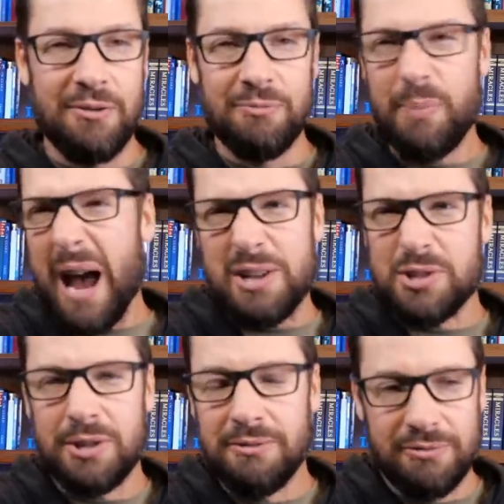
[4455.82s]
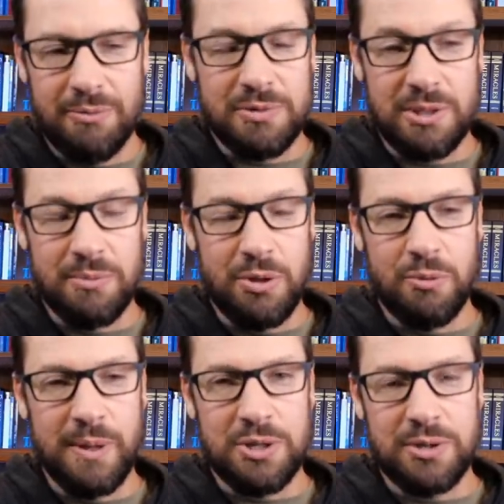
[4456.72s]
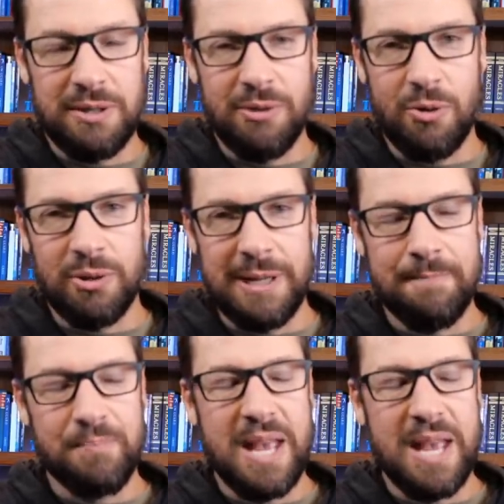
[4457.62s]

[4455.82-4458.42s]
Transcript: pastor from some youth ministry locally,